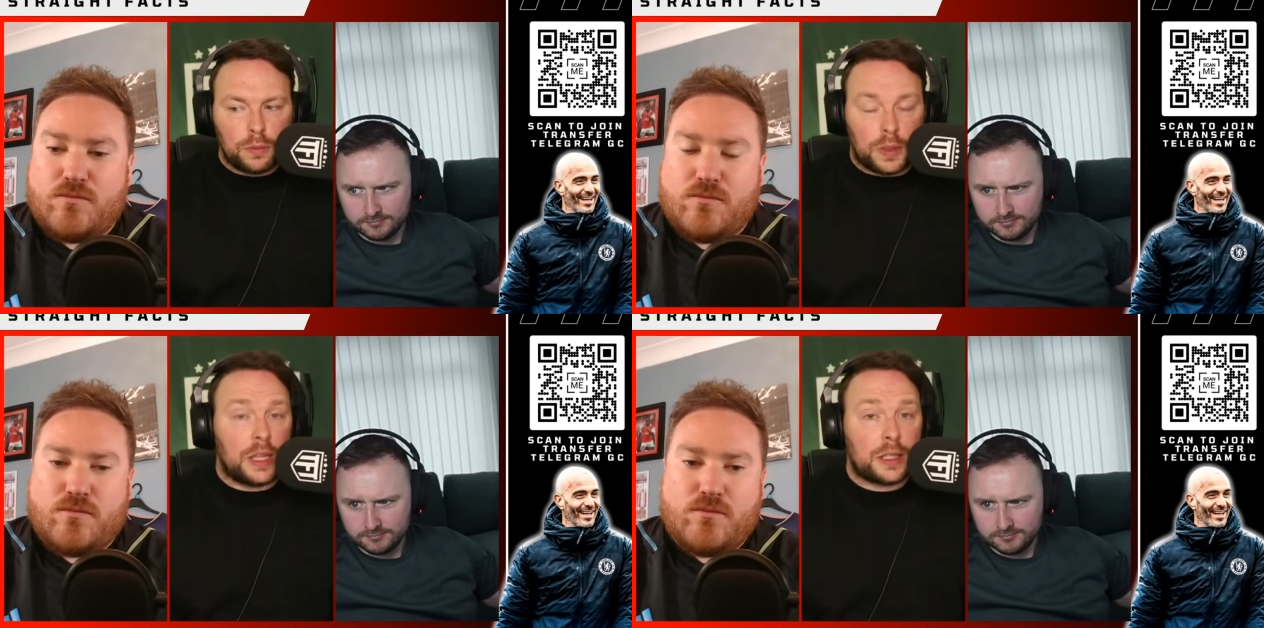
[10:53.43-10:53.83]

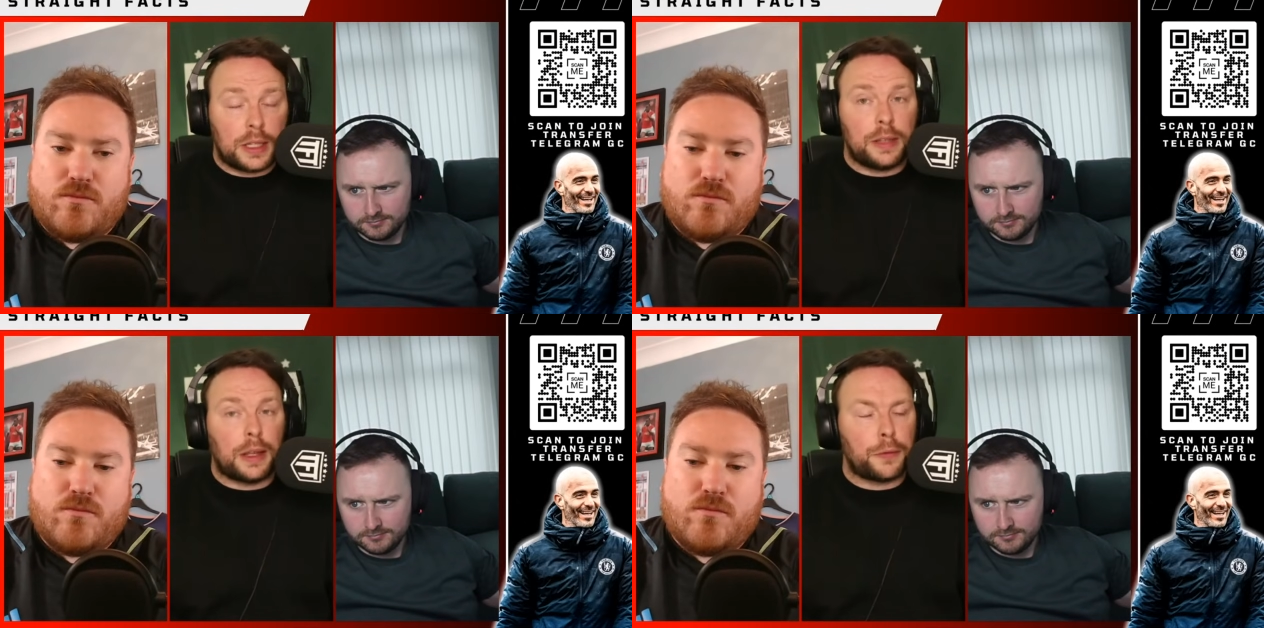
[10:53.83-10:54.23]
Speaker 1: their state
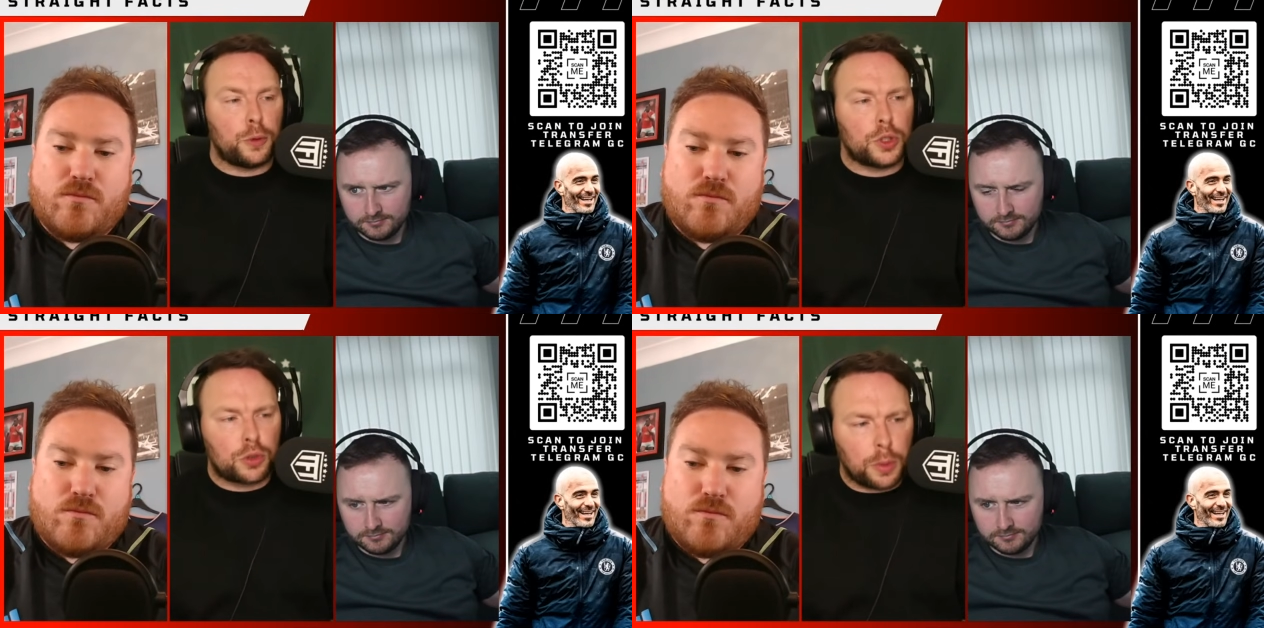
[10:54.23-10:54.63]
and they feel
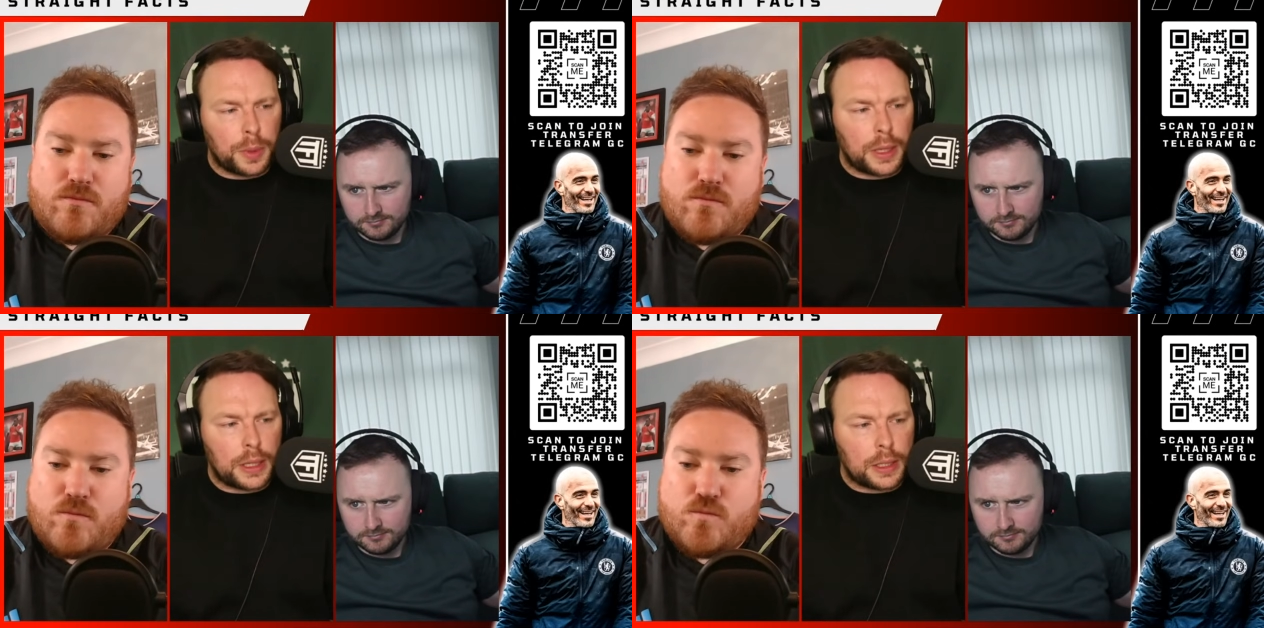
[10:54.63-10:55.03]

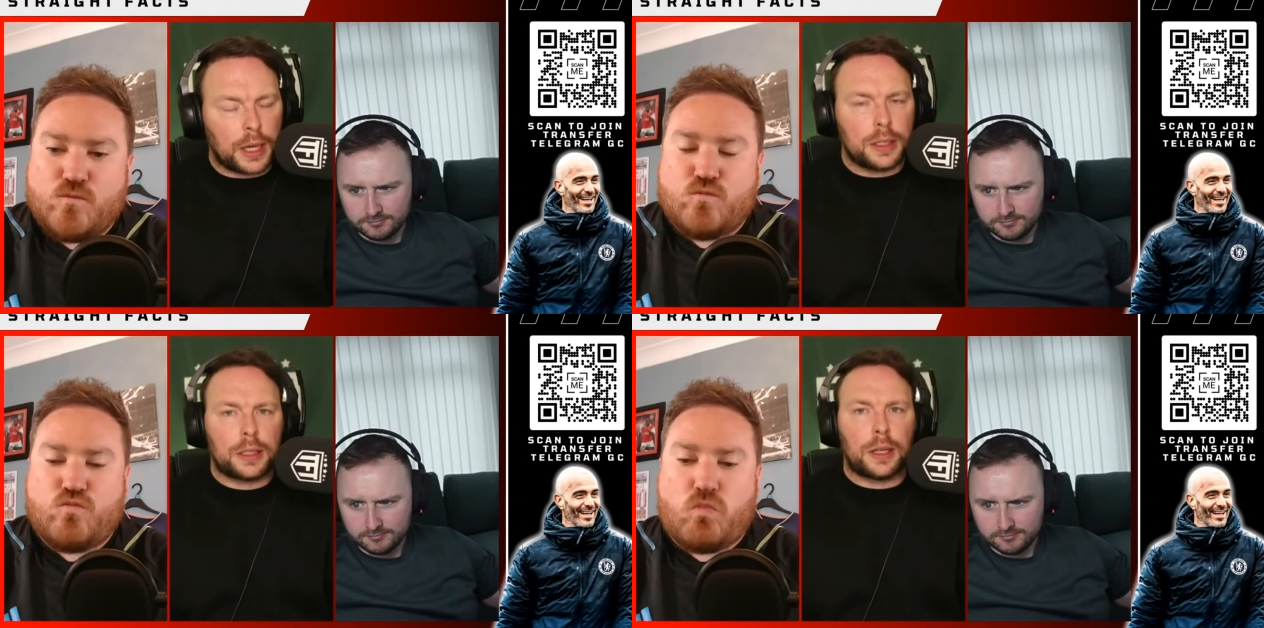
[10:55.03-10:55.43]
discriminated
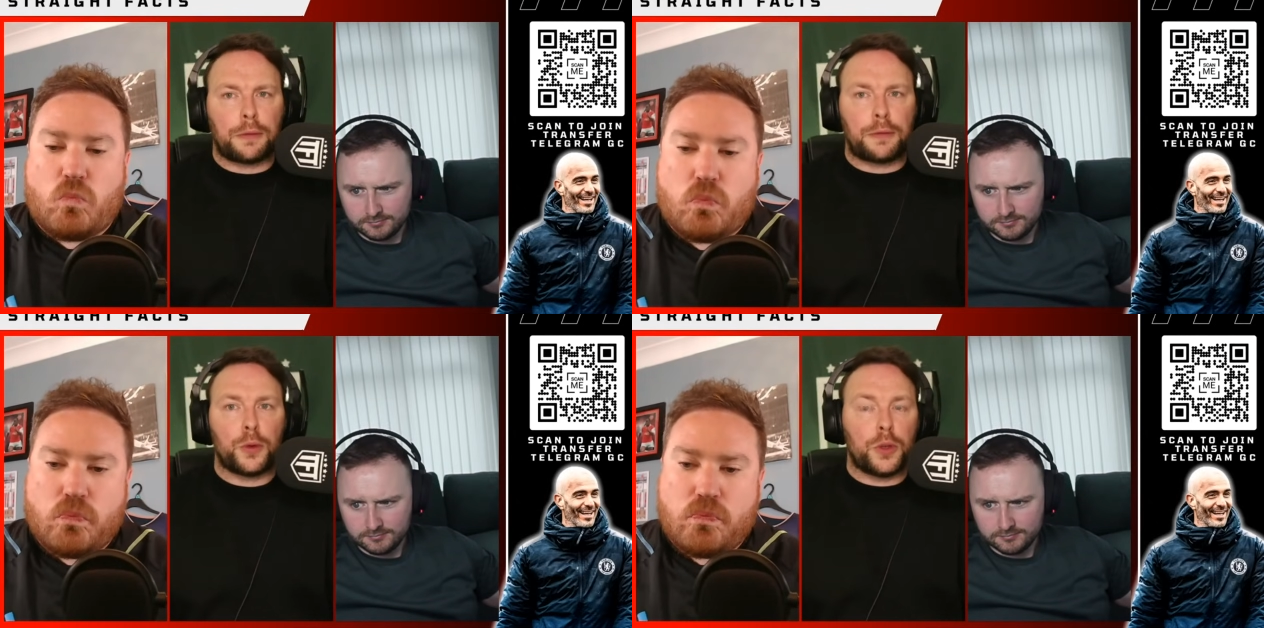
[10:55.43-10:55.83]
against. They
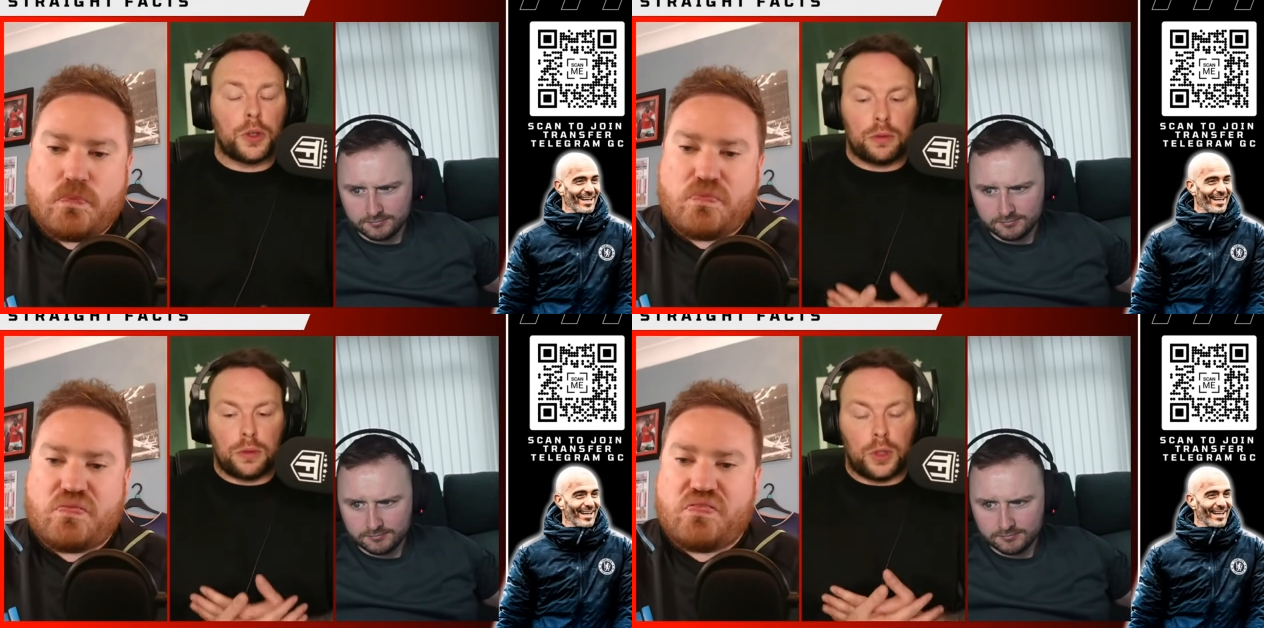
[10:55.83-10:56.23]
feel that
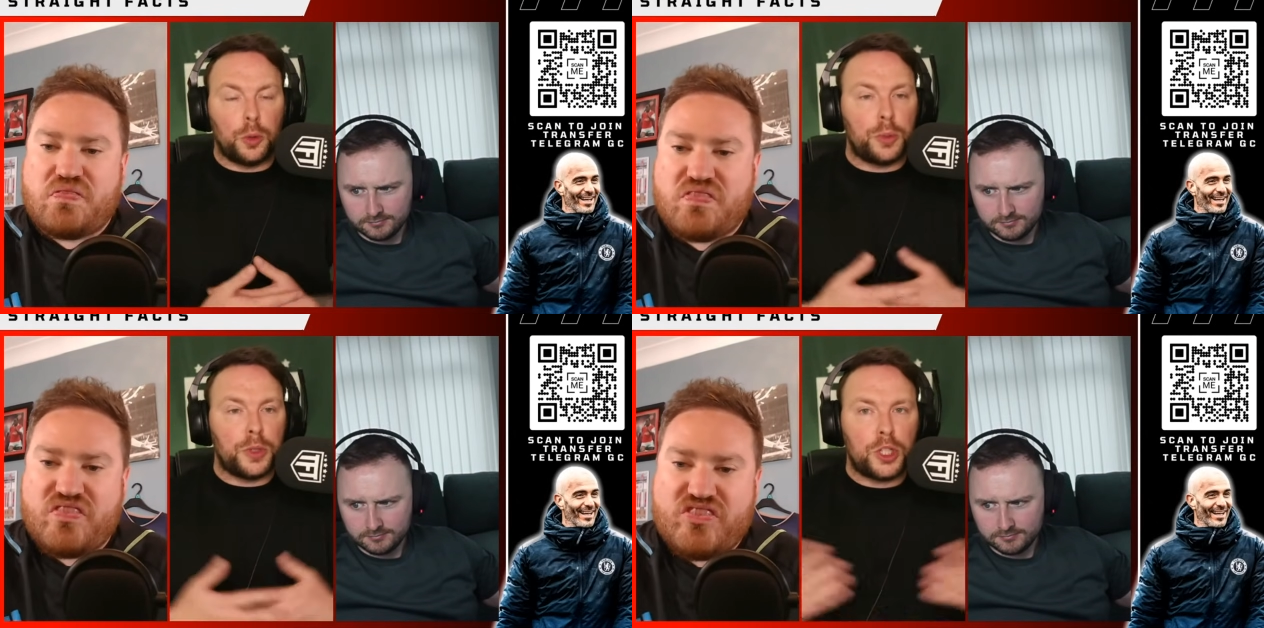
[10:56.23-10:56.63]

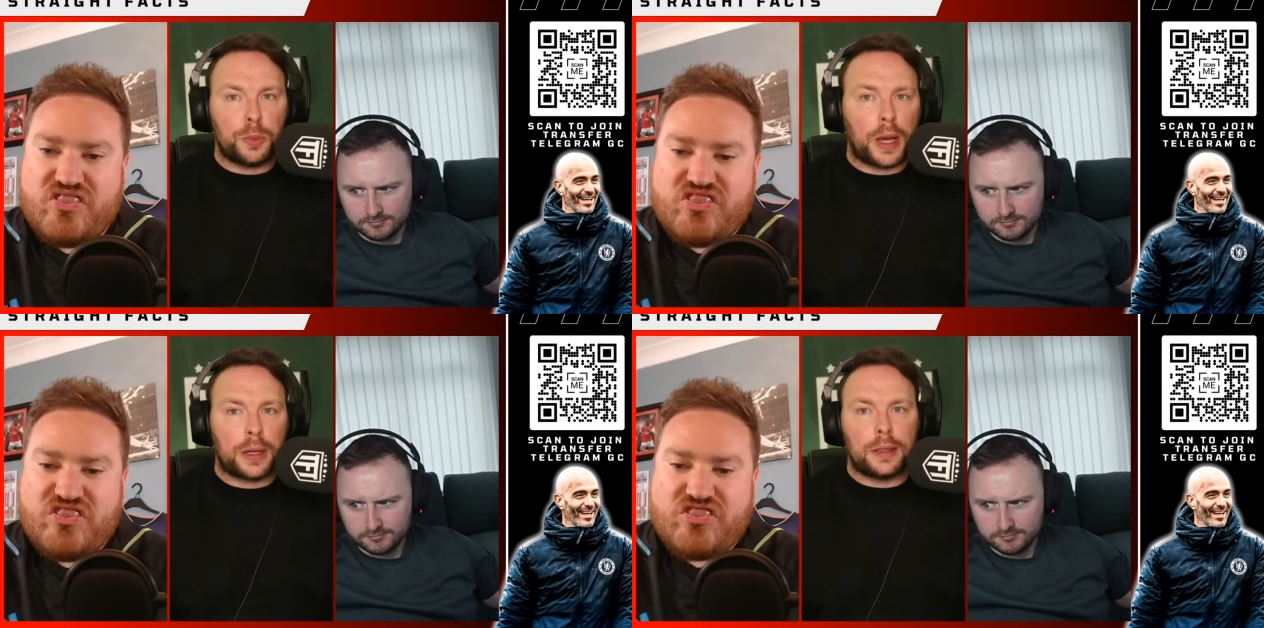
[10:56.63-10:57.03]
nobody should
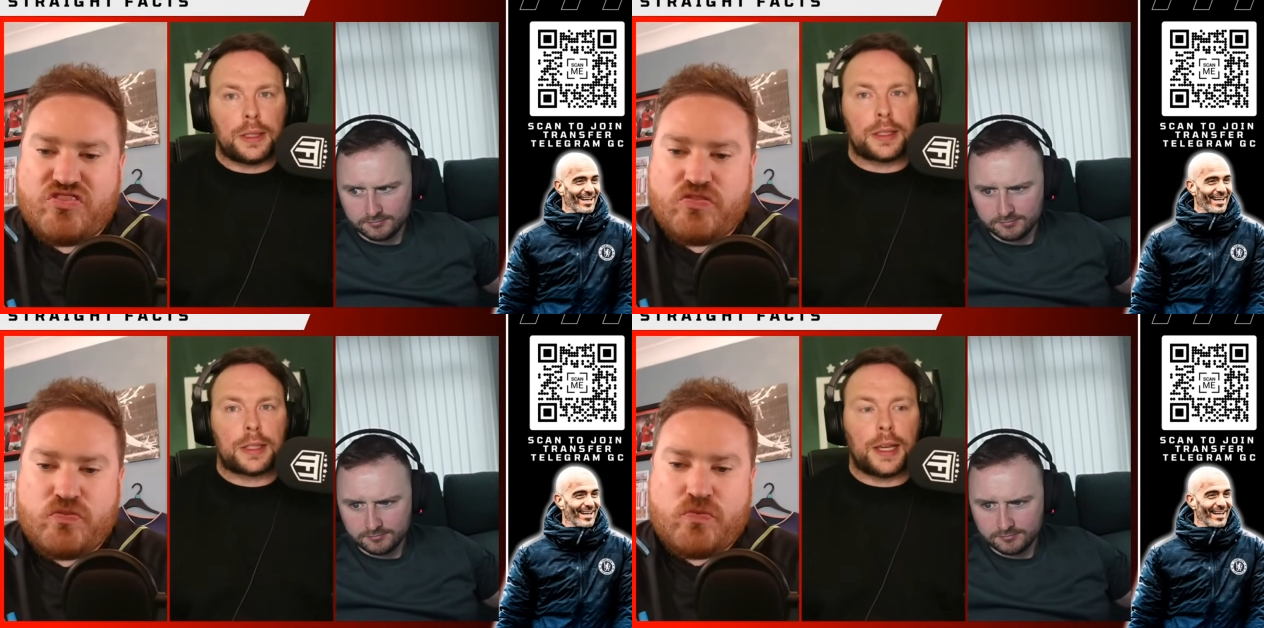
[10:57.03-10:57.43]
be able to
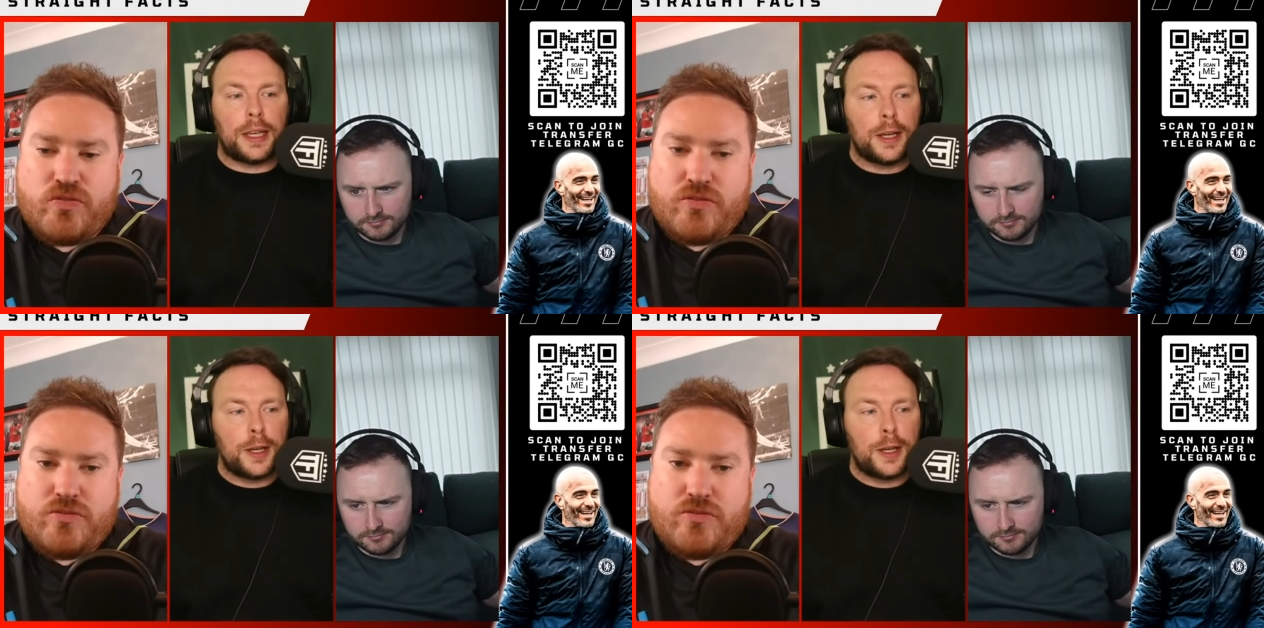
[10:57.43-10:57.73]
dictate